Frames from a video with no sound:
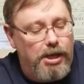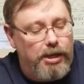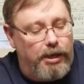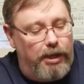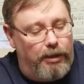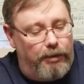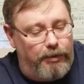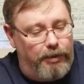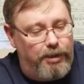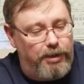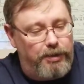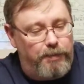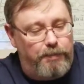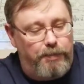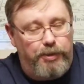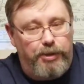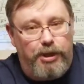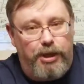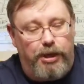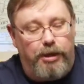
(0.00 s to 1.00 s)
Now this
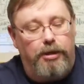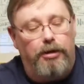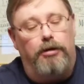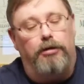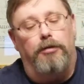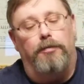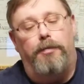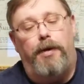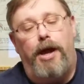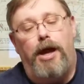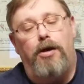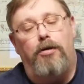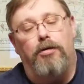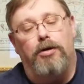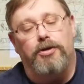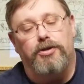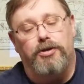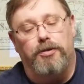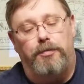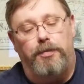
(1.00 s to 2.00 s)
particular power
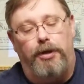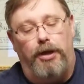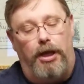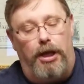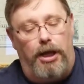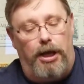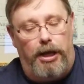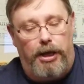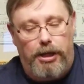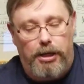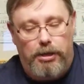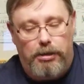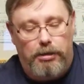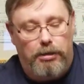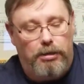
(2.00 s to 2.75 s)
supply